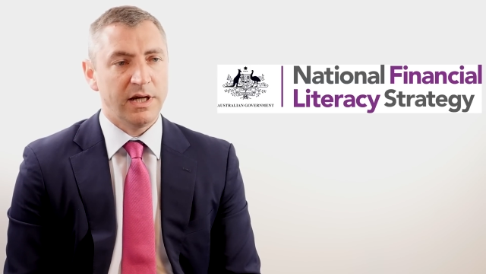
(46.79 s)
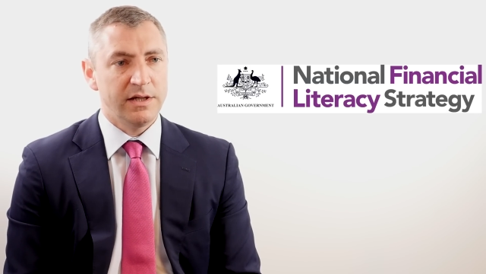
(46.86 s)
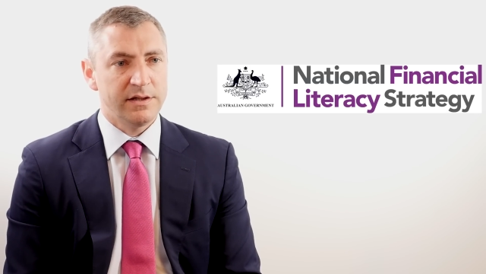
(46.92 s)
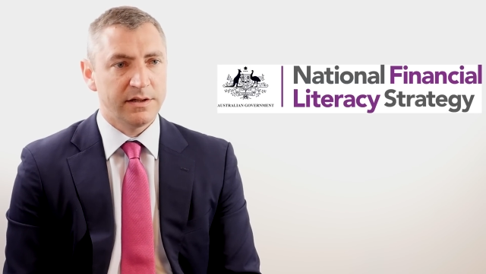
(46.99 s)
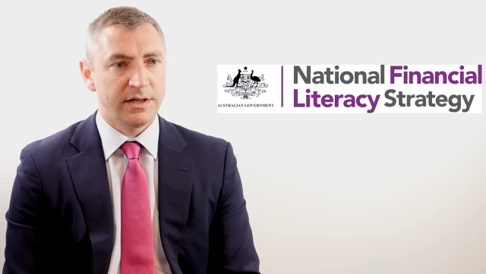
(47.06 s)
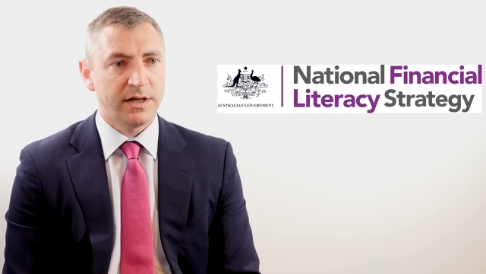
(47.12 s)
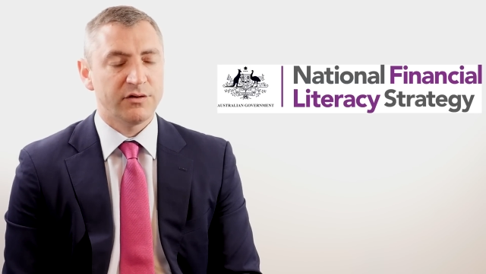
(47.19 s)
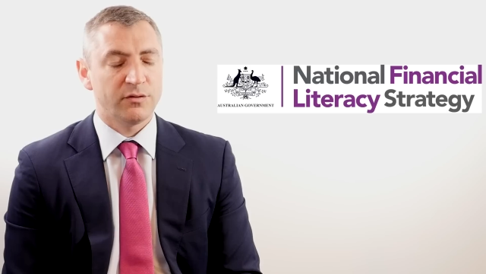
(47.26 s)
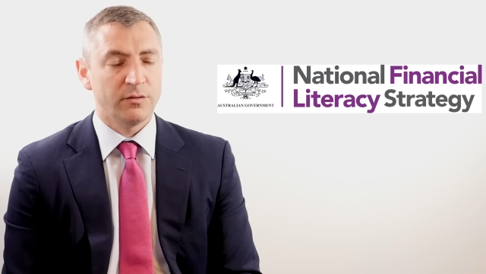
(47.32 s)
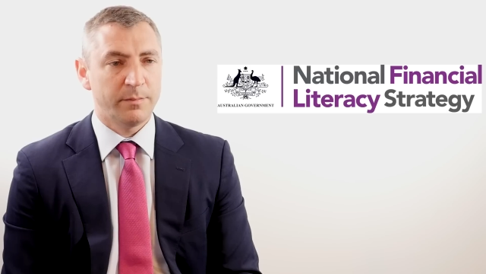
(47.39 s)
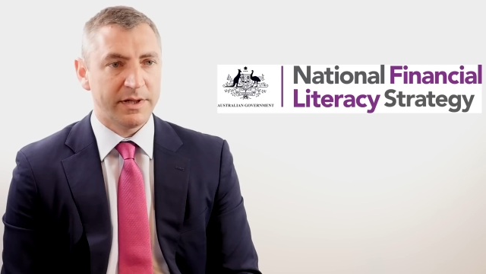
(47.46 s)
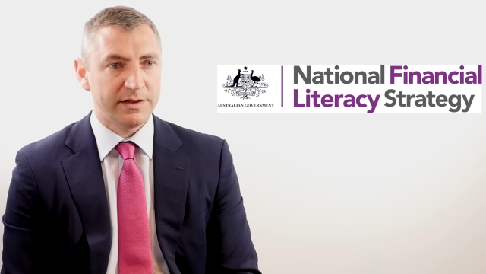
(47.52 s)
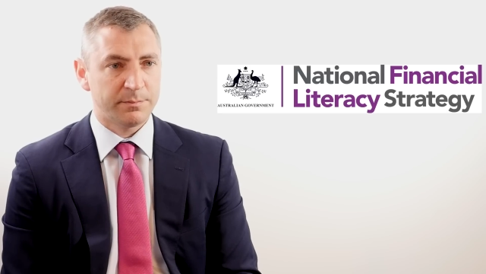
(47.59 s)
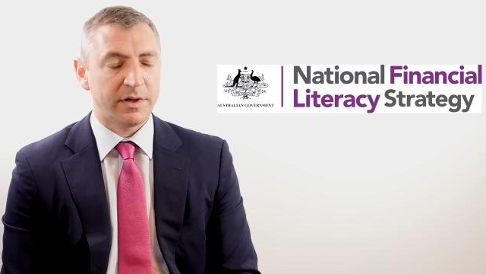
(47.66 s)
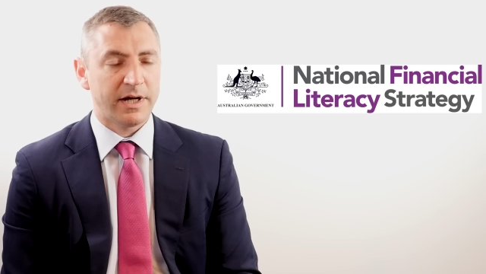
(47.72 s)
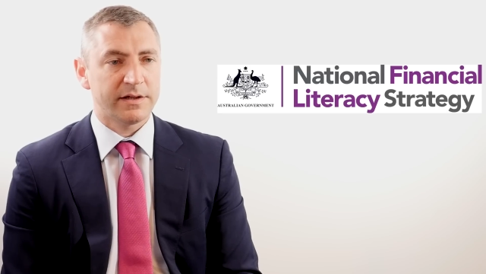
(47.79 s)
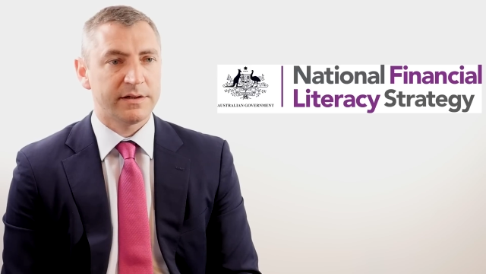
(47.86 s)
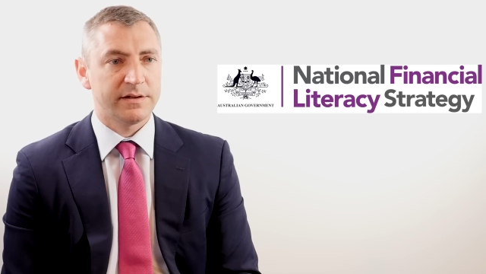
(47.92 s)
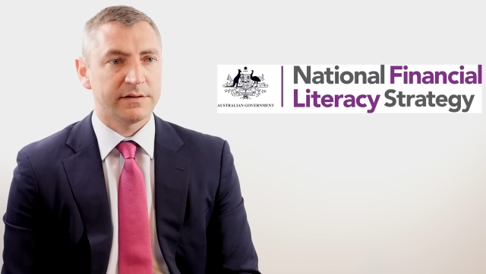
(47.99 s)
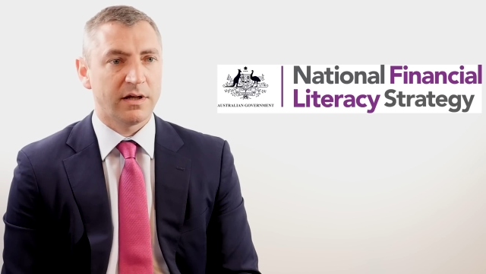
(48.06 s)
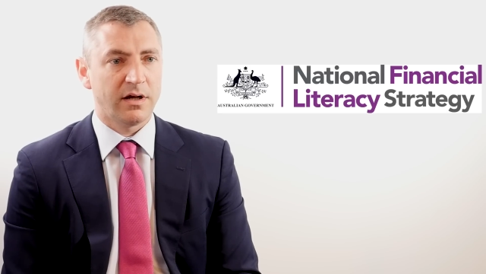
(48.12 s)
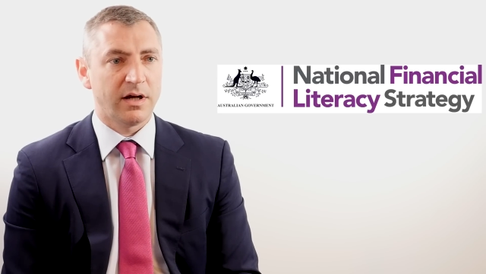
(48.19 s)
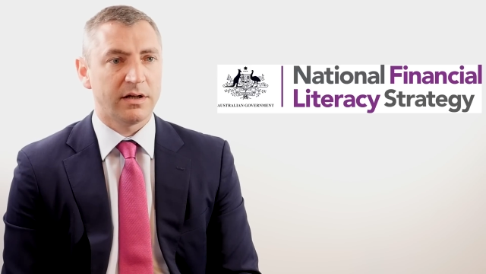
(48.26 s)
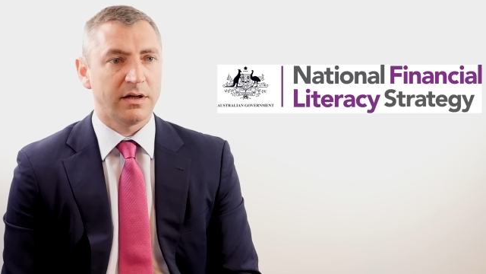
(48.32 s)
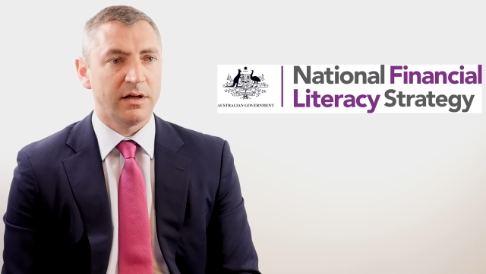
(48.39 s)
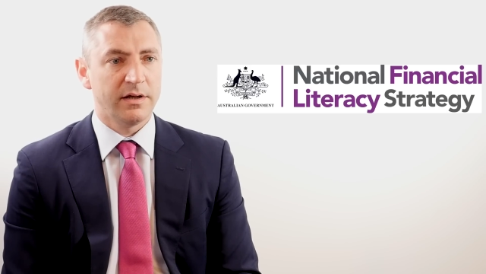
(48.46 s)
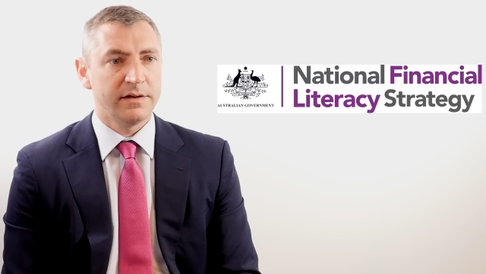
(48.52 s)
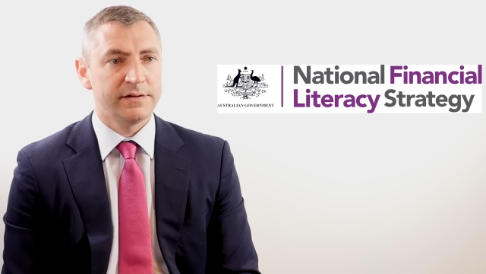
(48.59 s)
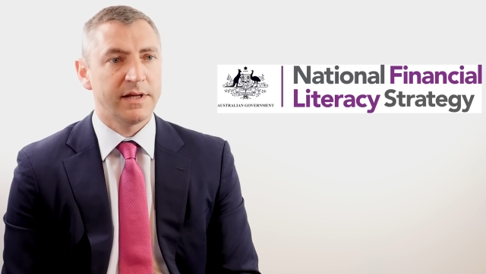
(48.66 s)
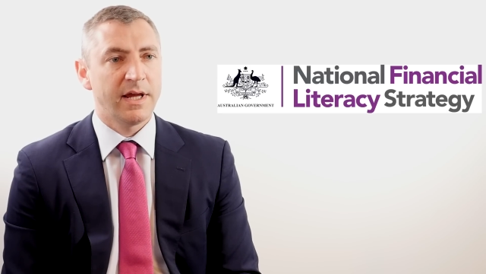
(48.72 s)
international best practice
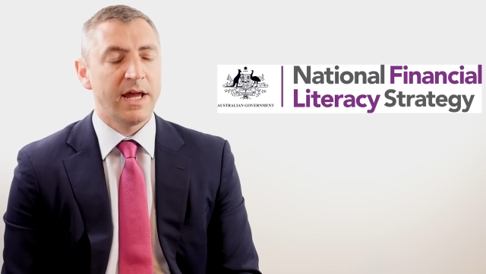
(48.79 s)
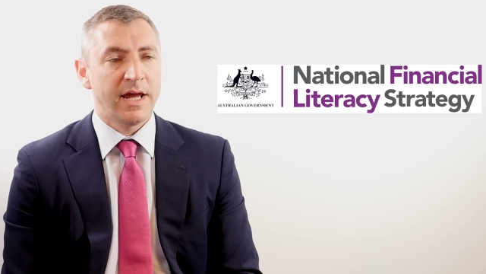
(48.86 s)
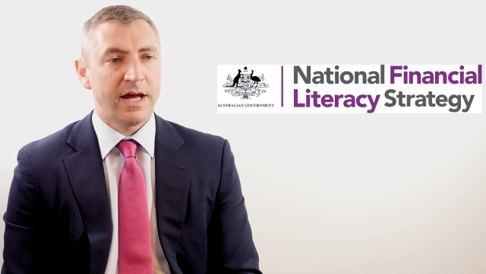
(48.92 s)
guidelines